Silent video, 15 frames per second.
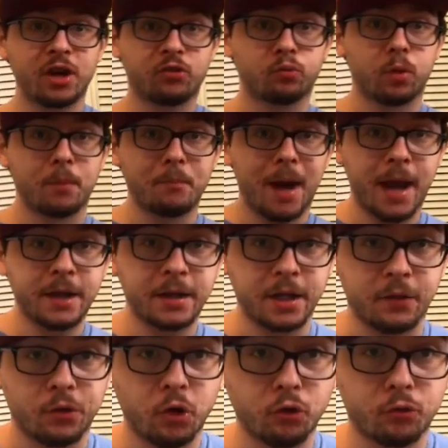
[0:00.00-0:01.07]
just
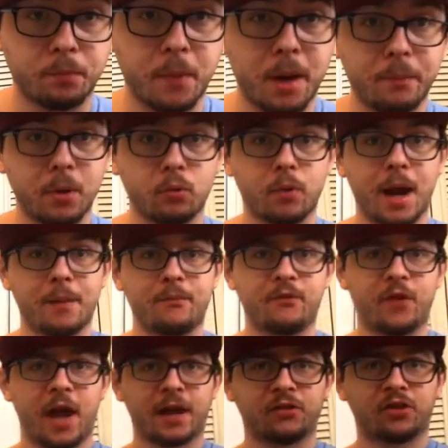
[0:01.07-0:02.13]
reminding those mumble rap
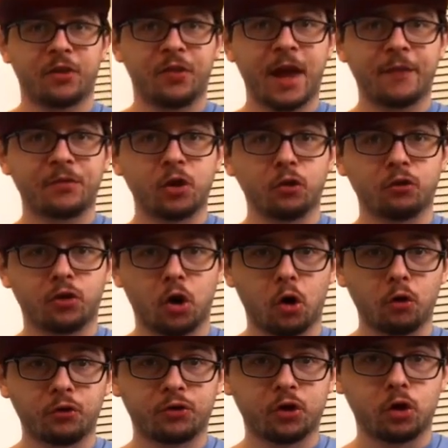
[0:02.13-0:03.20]
fans that those
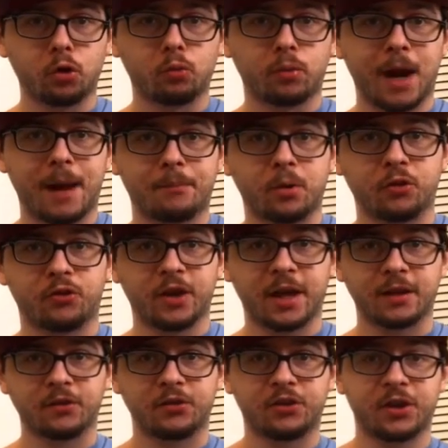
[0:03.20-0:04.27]
old school rappers
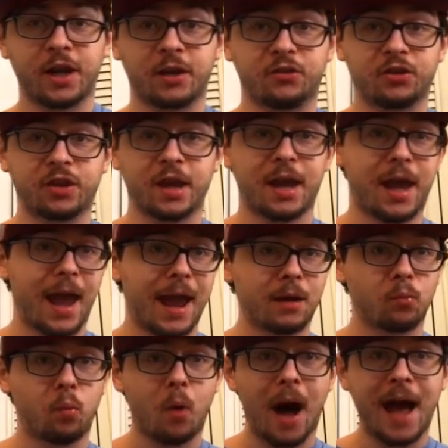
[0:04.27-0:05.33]
exist
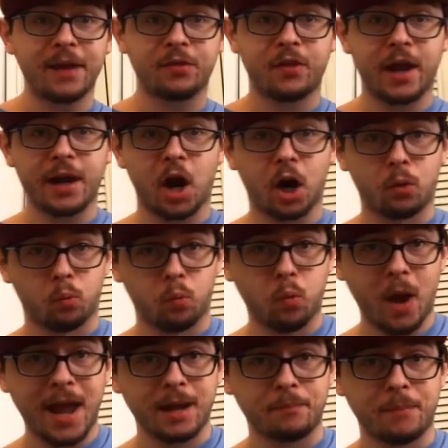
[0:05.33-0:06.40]
and why they are
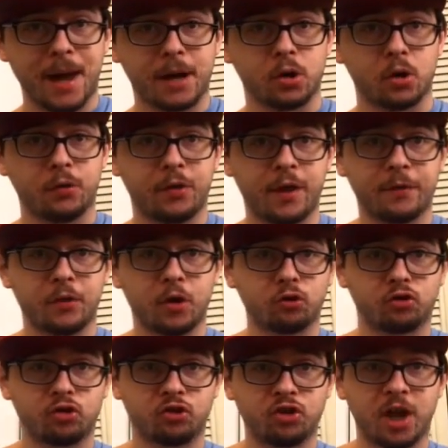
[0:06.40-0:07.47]
way better than
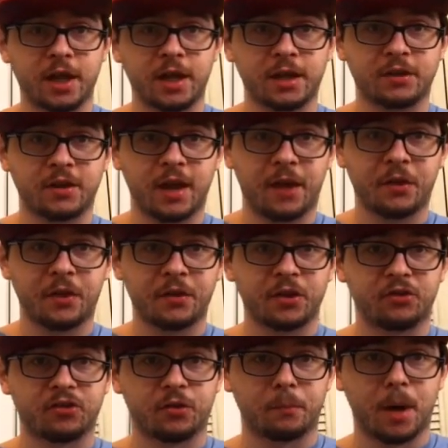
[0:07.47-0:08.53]
those shitty,
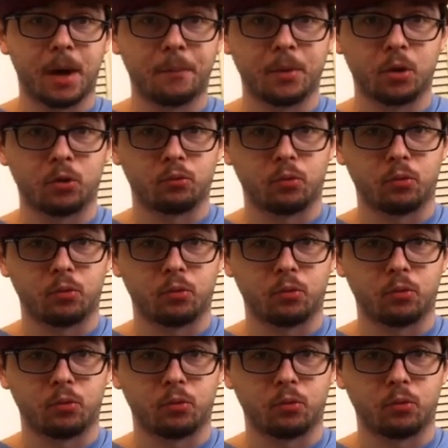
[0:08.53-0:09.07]
talentless mumble